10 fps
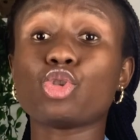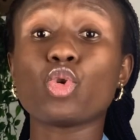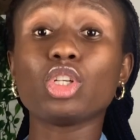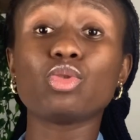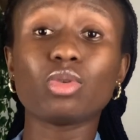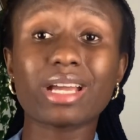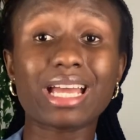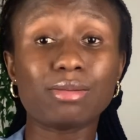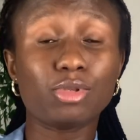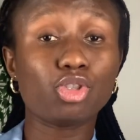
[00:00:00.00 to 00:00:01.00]
going to
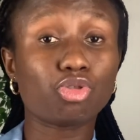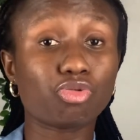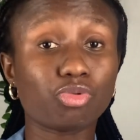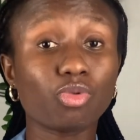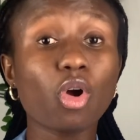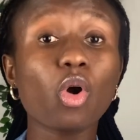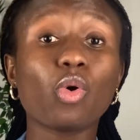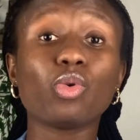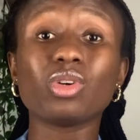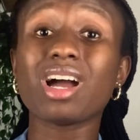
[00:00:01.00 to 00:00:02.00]
guide me through
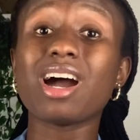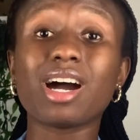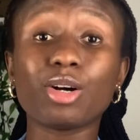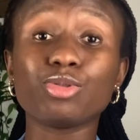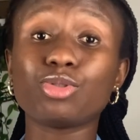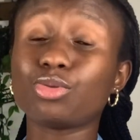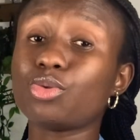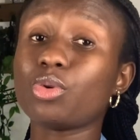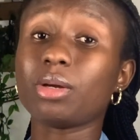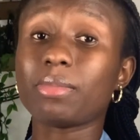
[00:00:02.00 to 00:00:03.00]
on how to
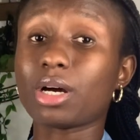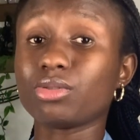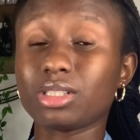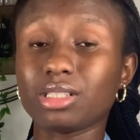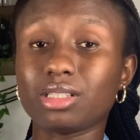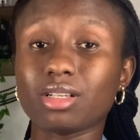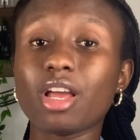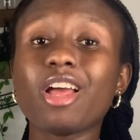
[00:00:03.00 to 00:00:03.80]
go about it.